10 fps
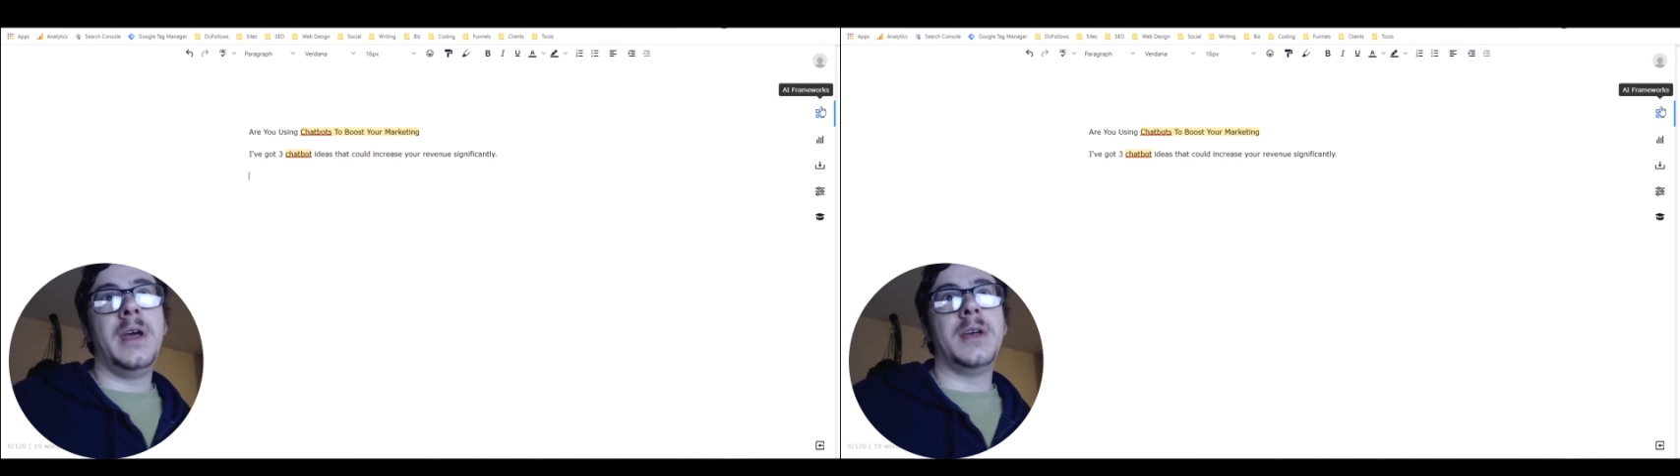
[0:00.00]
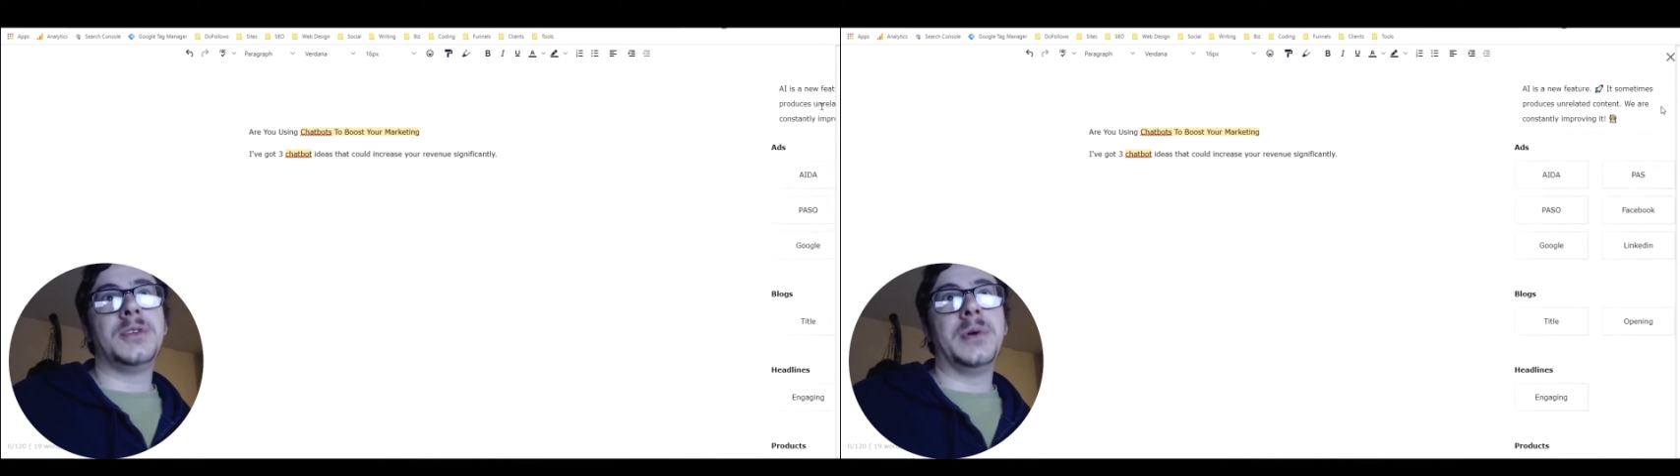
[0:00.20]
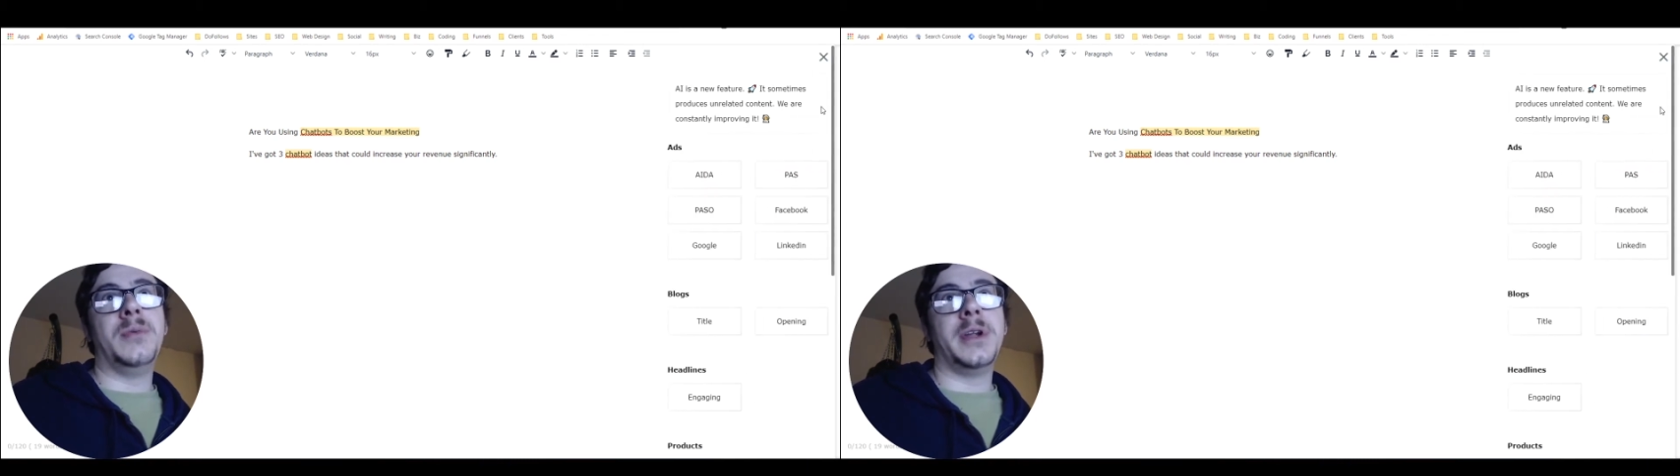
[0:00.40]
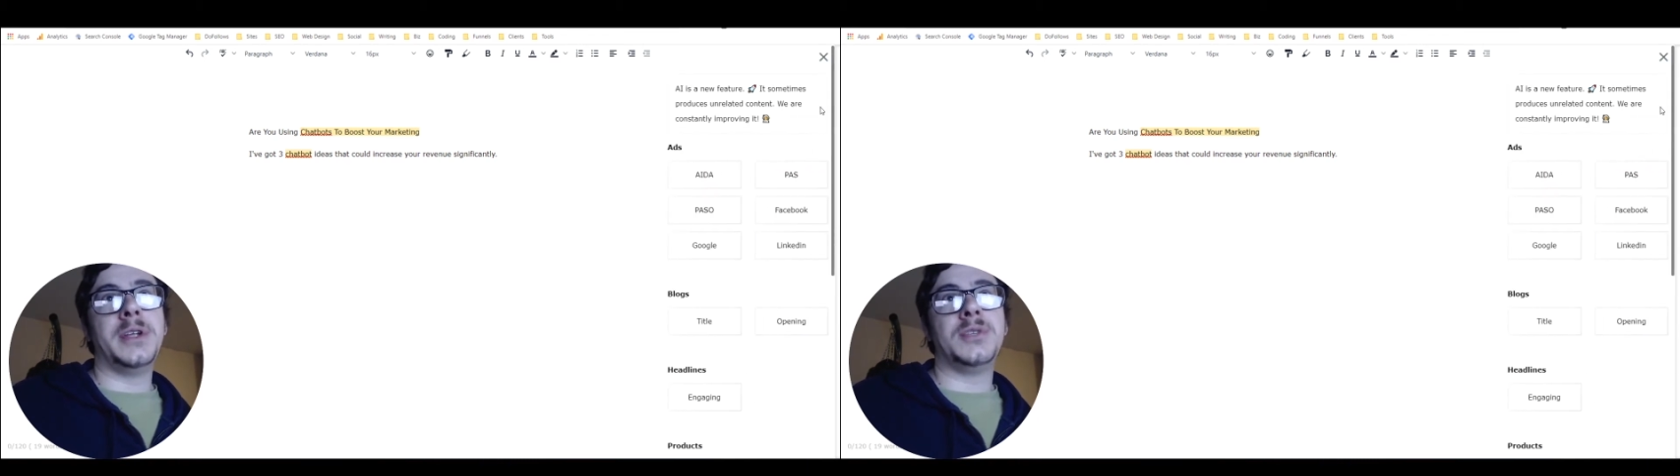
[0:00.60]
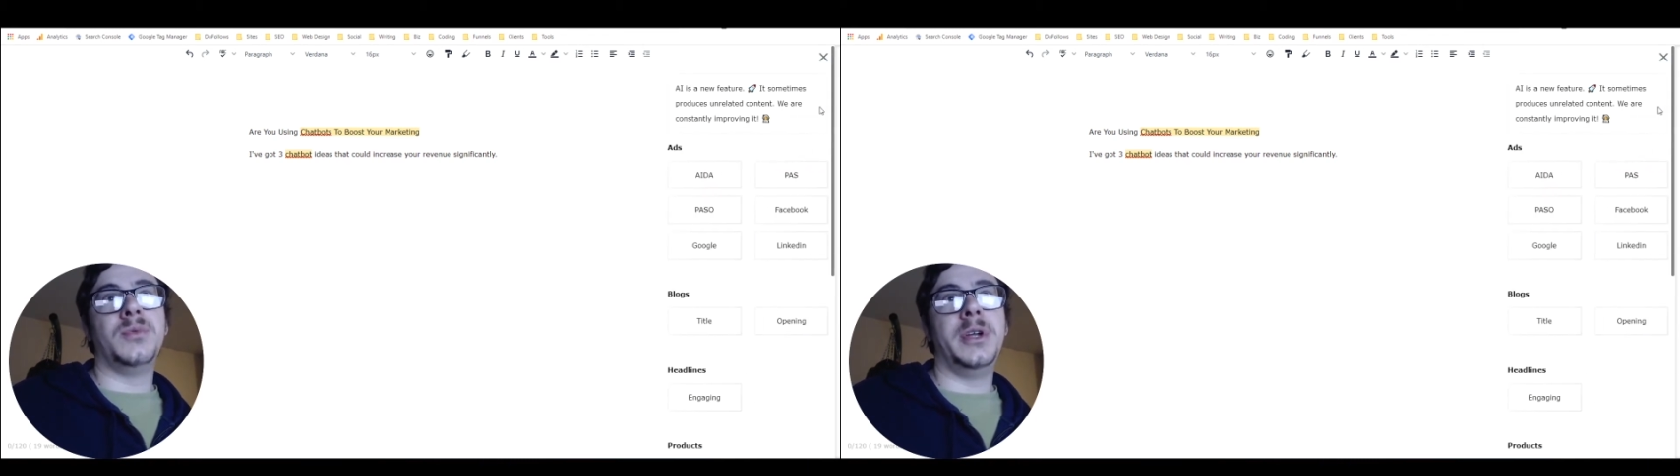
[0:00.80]
So I want to
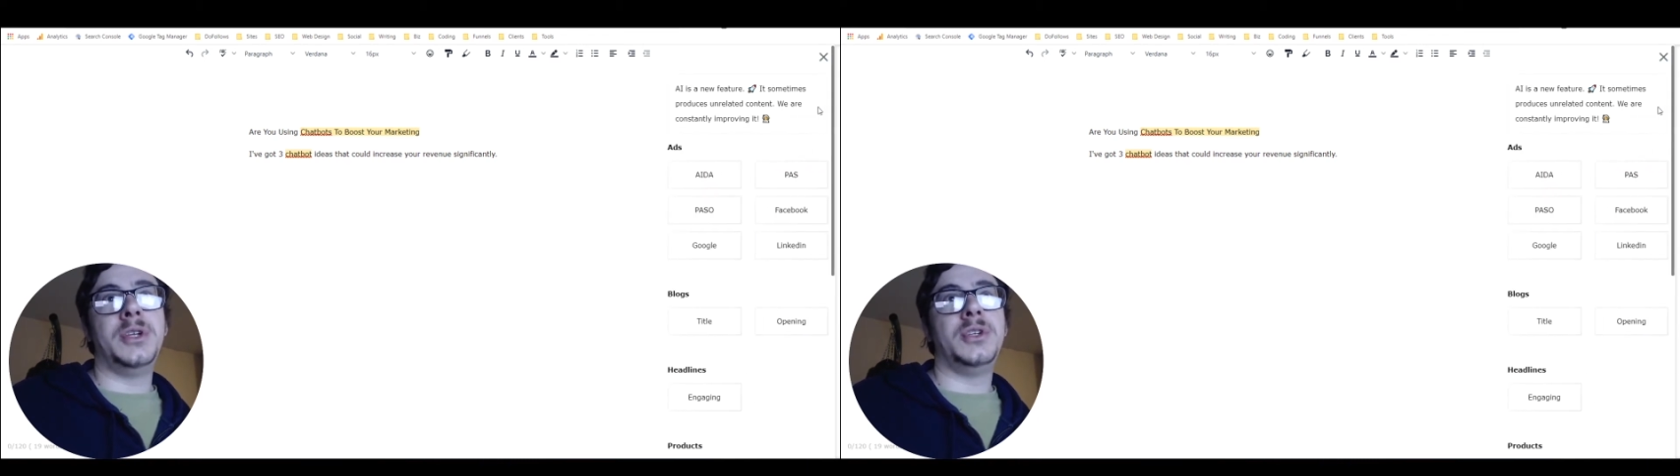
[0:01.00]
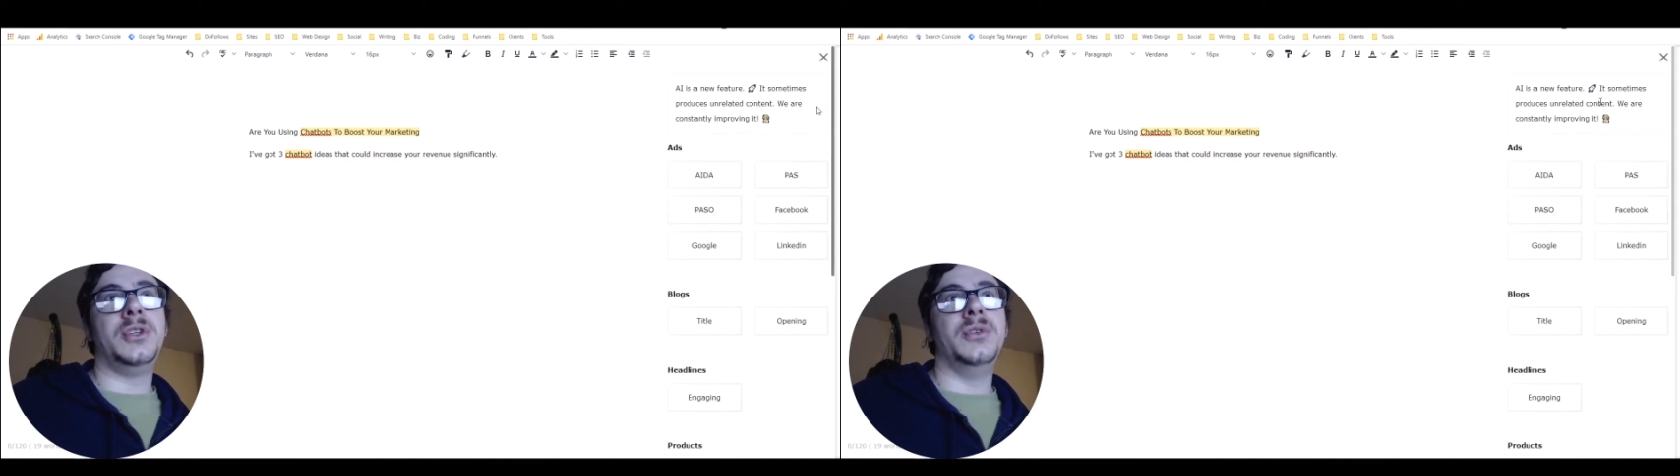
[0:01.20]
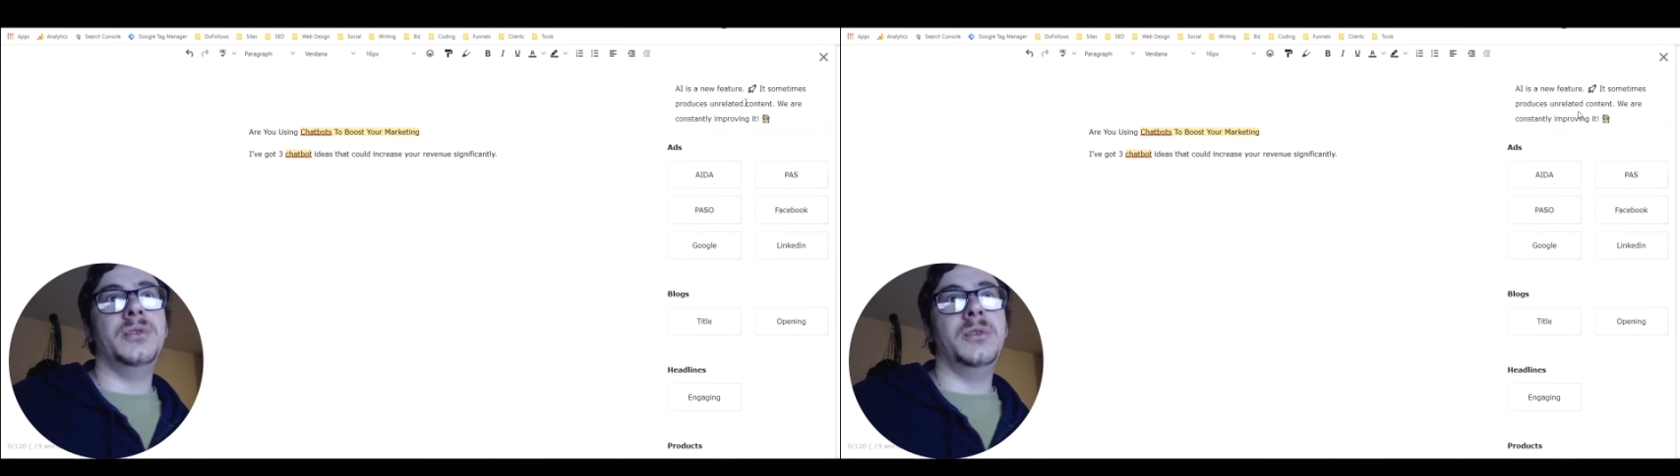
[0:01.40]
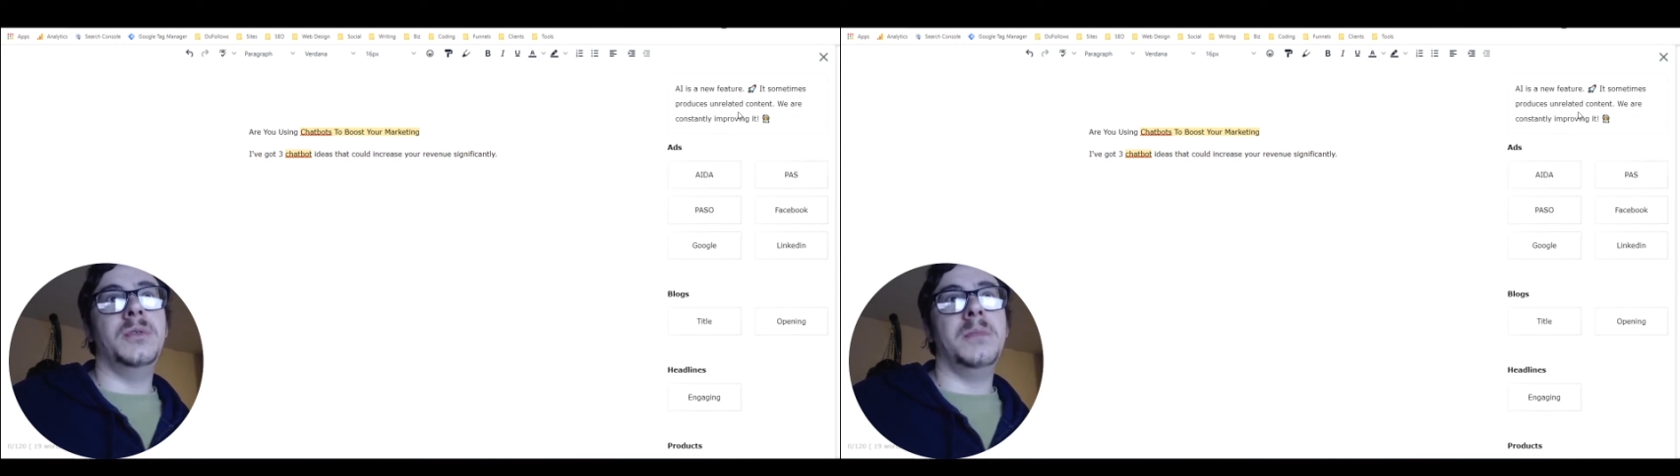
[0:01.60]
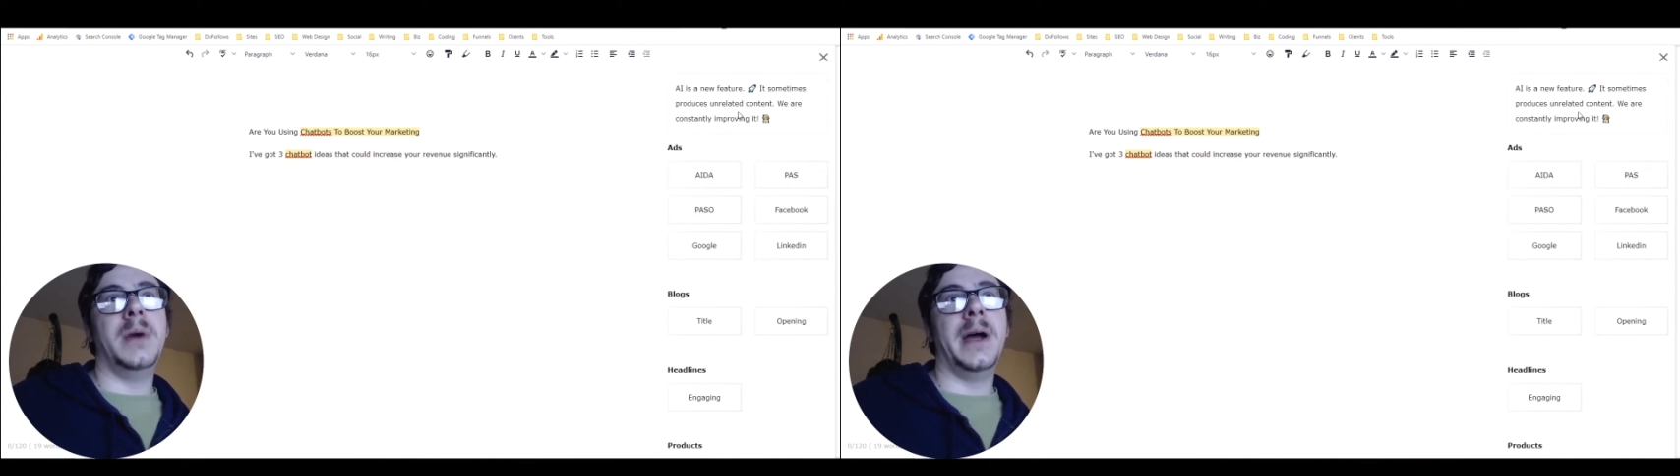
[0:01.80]
switch to
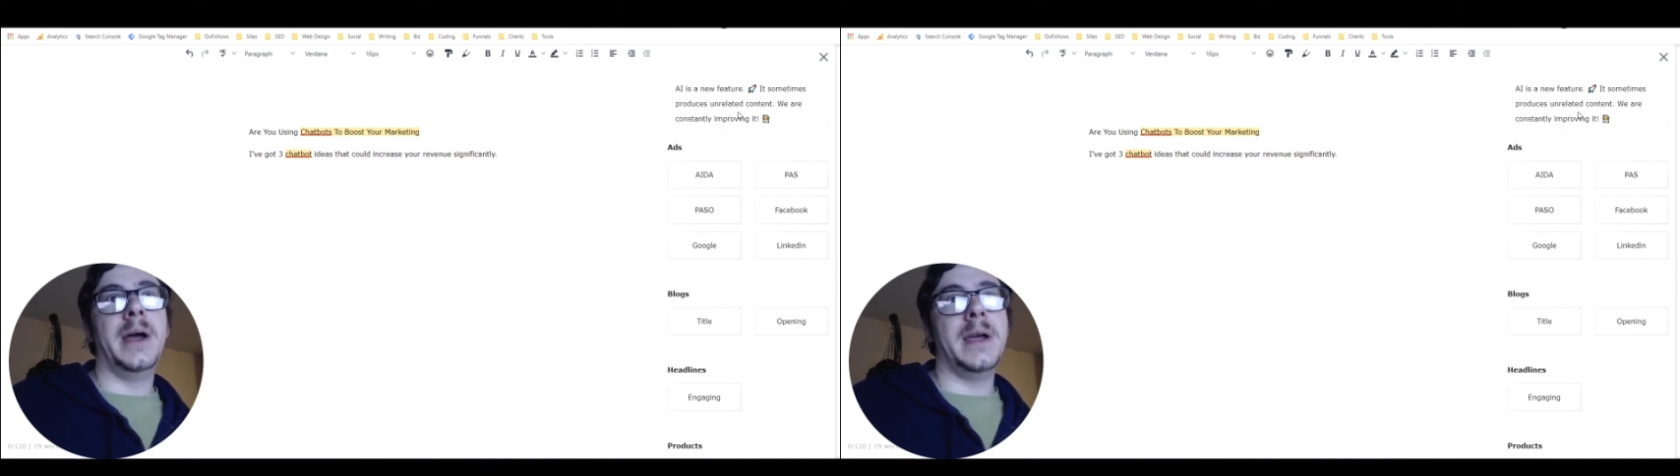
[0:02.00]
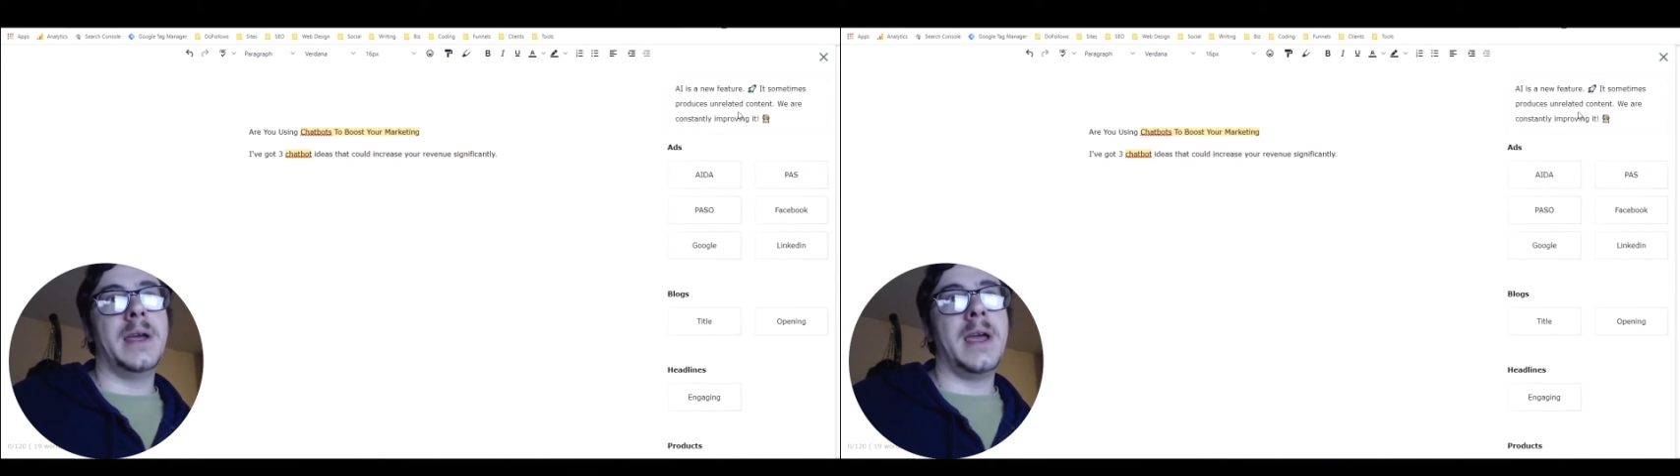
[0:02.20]
my